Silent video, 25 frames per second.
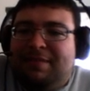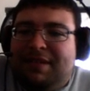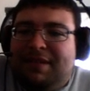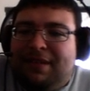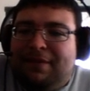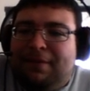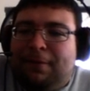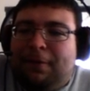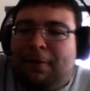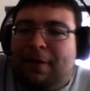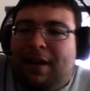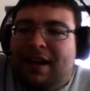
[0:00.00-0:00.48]

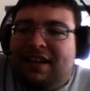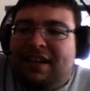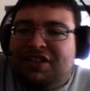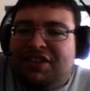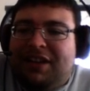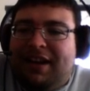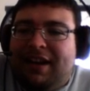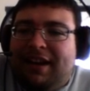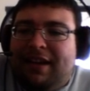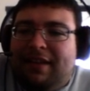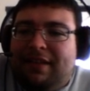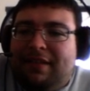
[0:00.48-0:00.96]

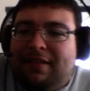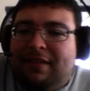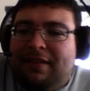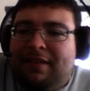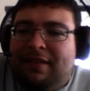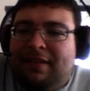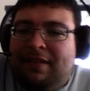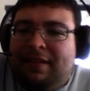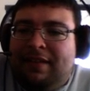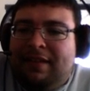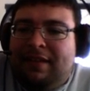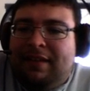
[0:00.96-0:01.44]
fragile,
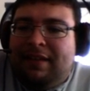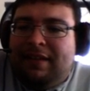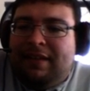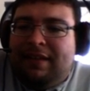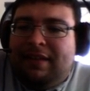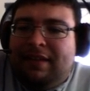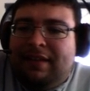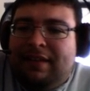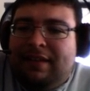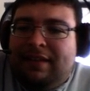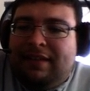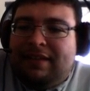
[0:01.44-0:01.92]

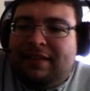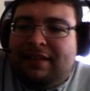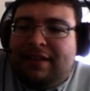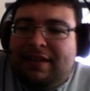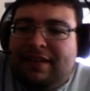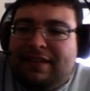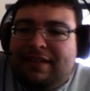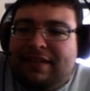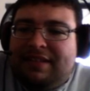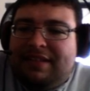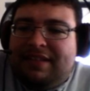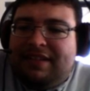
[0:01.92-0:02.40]
because
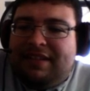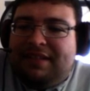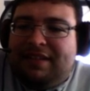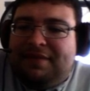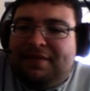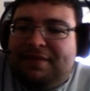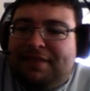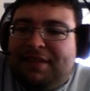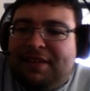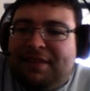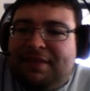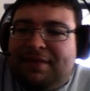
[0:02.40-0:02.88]
honestly,
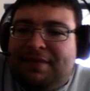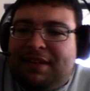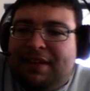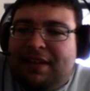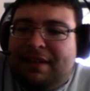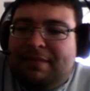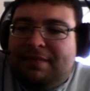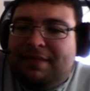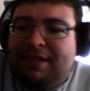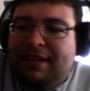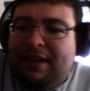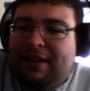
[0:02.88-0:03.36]
if it
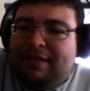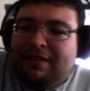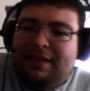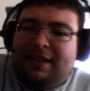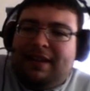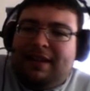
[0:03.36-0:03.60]
comes down to that